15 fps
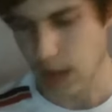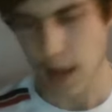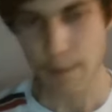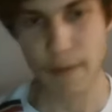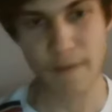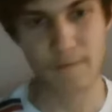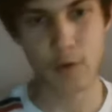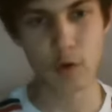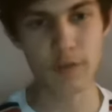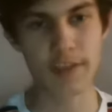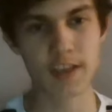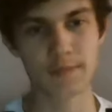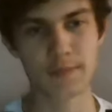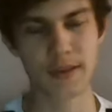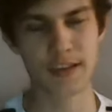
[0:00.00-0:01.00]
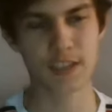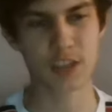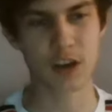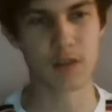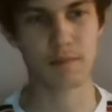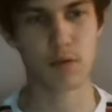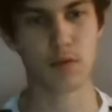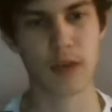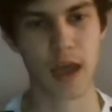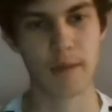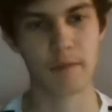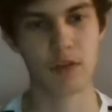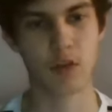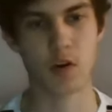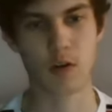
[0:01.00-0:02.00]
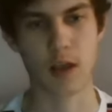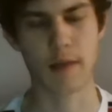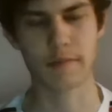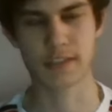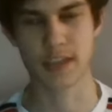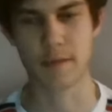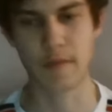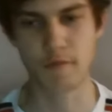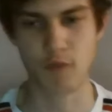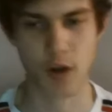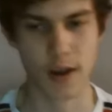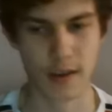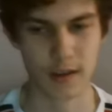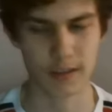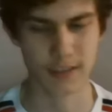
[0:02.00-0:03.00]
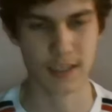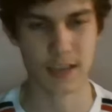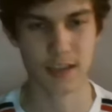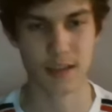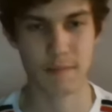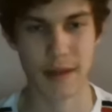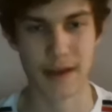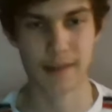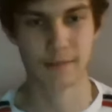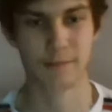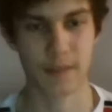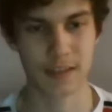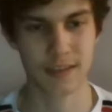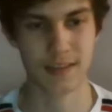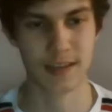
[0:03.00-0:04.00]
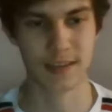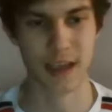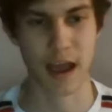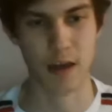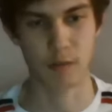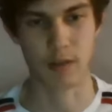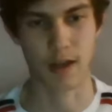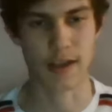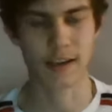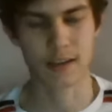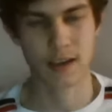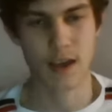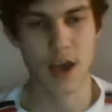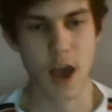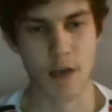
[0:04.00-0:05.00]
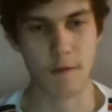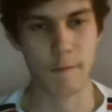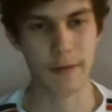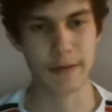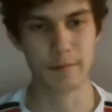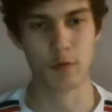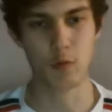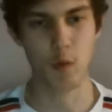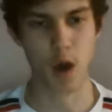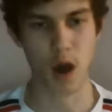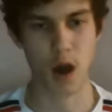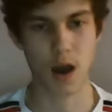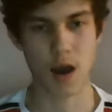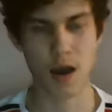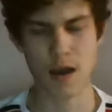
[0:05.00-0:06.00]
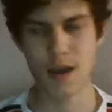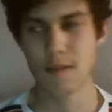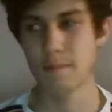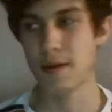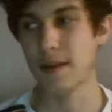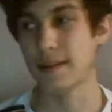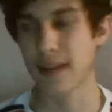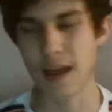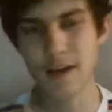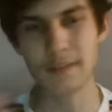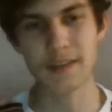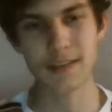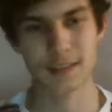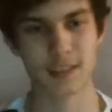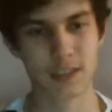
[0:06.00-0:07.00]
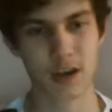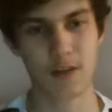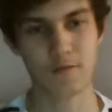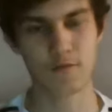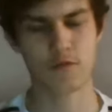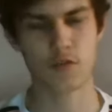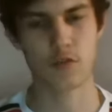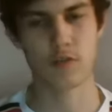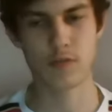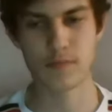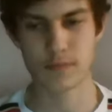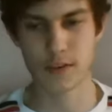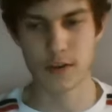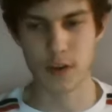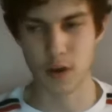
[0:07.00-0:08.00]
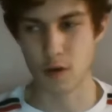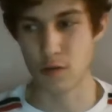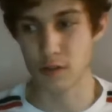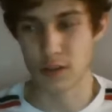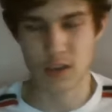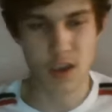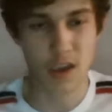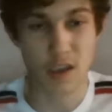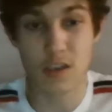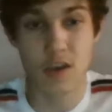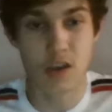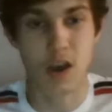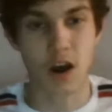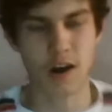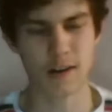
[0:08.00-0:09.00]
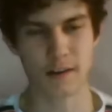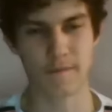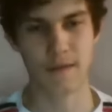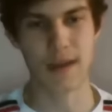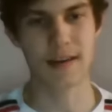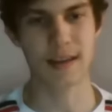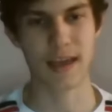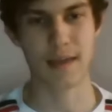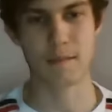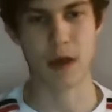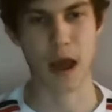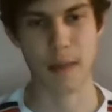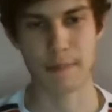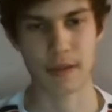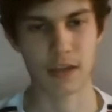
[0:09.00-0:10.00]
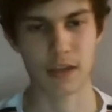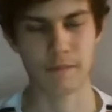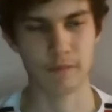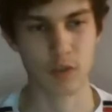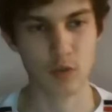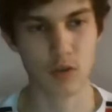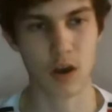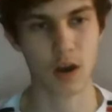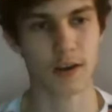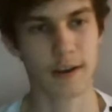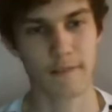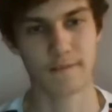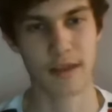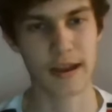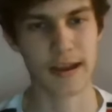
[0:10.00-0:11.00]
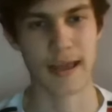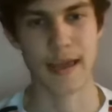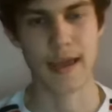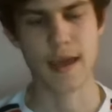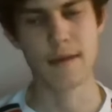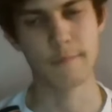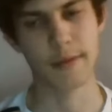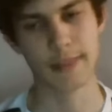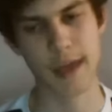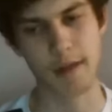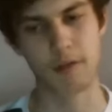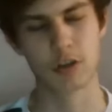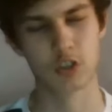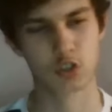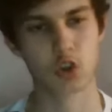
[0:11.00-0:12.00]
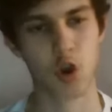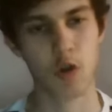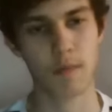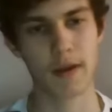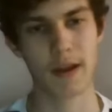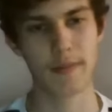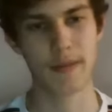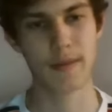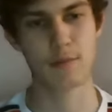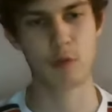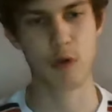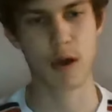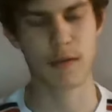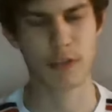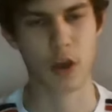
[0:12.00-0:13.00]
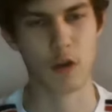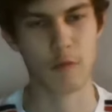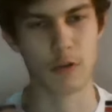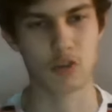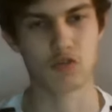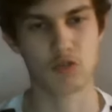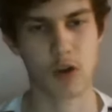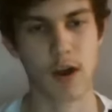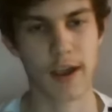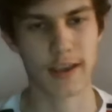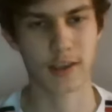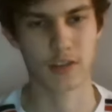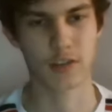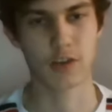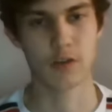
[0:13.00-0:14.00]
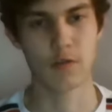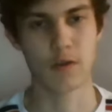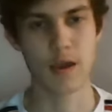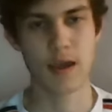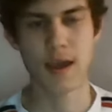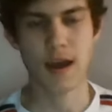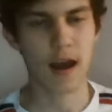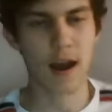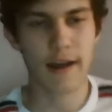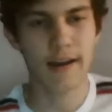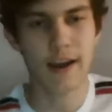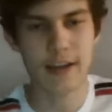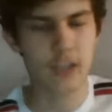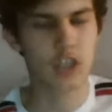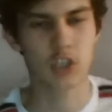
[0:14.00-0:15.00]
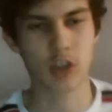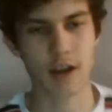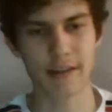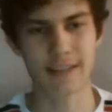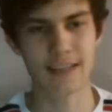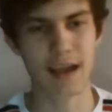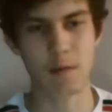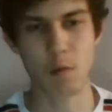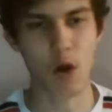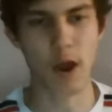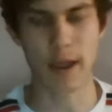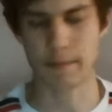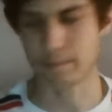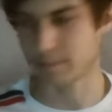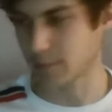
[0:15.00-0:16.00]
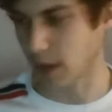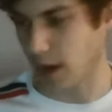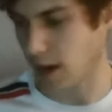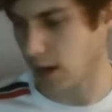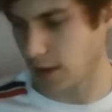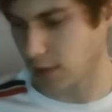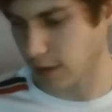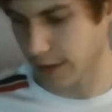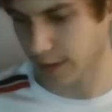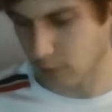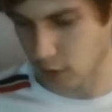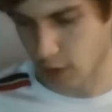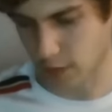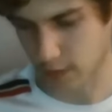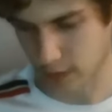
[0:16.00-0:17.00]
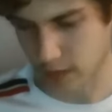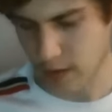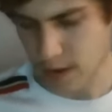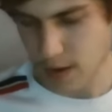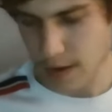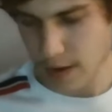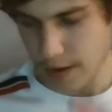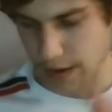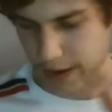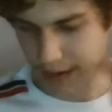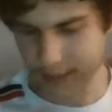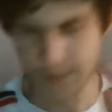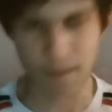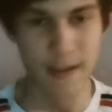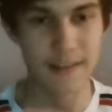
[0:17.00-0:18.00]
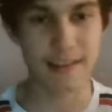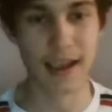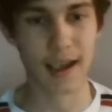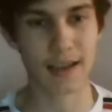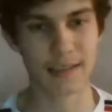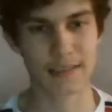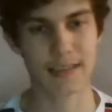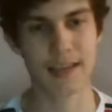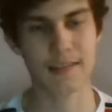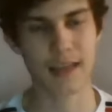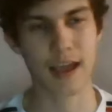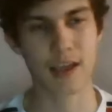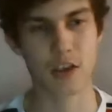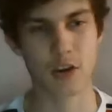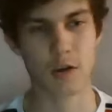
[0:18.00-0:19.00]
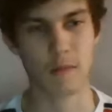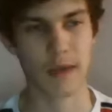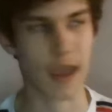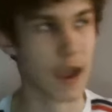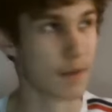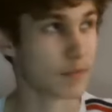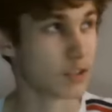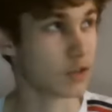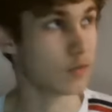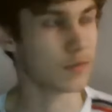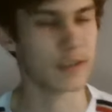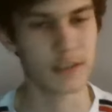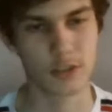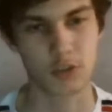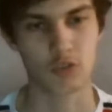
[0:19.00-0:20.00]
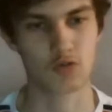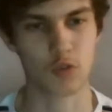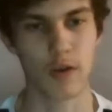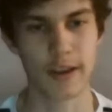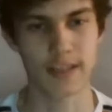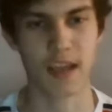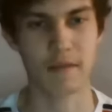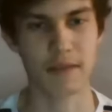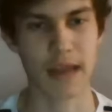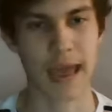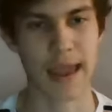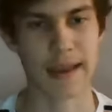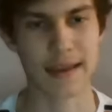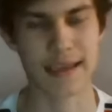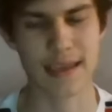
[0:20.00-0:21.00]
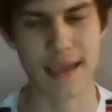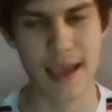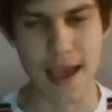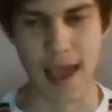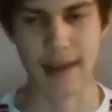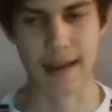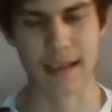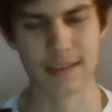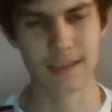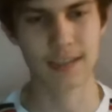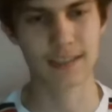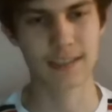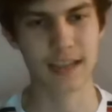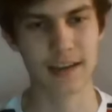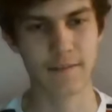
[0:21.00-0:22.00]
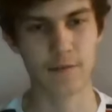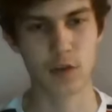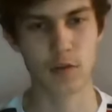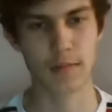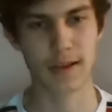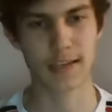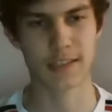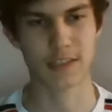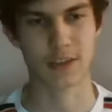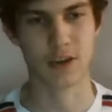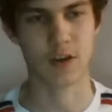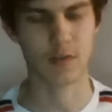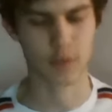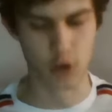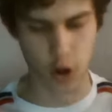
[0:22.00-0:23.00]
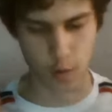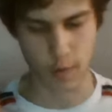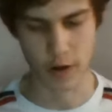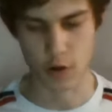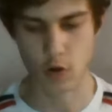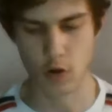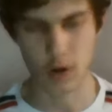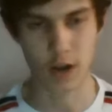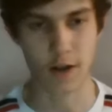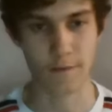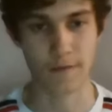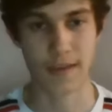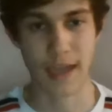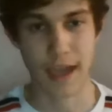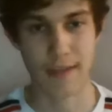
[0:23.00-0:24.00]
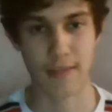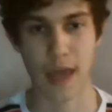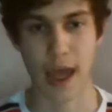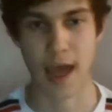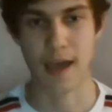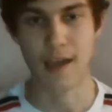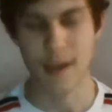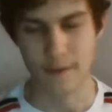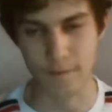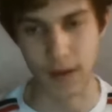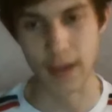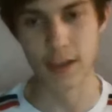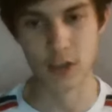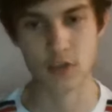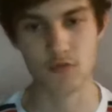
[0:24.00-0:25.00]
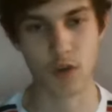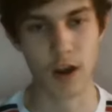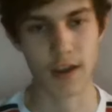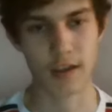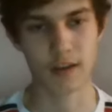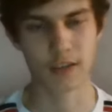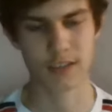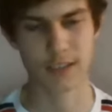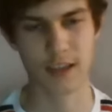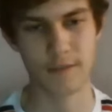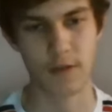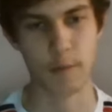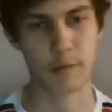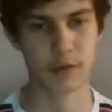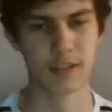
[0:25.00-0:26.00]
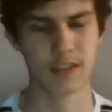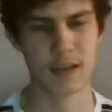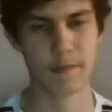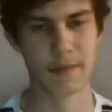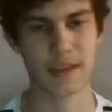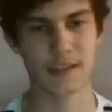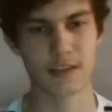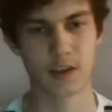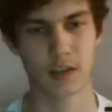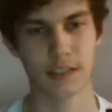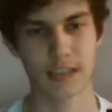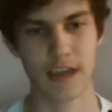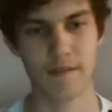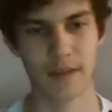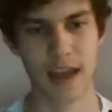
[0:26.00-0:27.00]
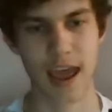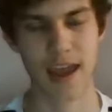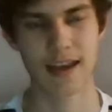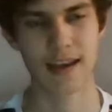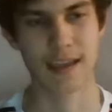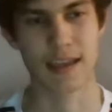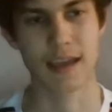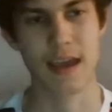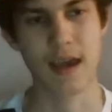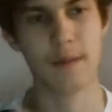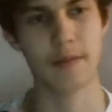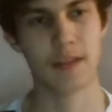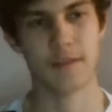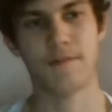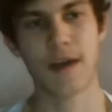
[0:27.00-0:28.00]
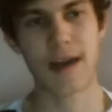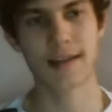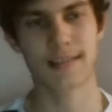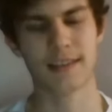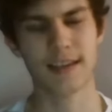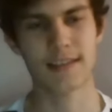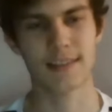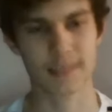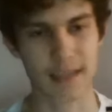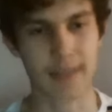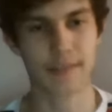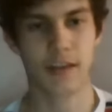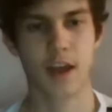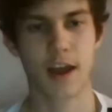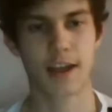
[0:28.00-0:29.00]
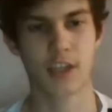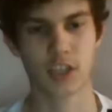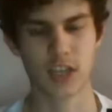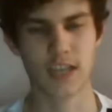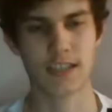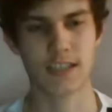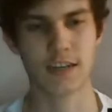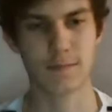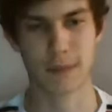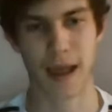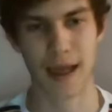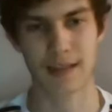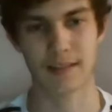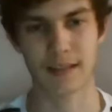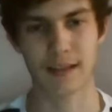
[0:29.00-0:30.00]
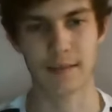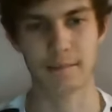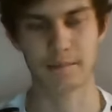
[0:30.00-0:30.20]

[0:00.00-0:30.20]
Before this B sample came along, I was giving Ryan Garcia the benefit of the doubt, like other people were. But now this has come through, you can't defend it, in my opinion. You can't defend it. But there are so many people out there who are trying to. And I just don't understand why. Like, look, it's fantastic that, we absolutely destroyed Devin Haney. And as I said a few minutes ago, we're not going to forget that. Thank you, Ryan Garcia, for putting a beating on Devin Haney. But the fact is that the guy cheated badly.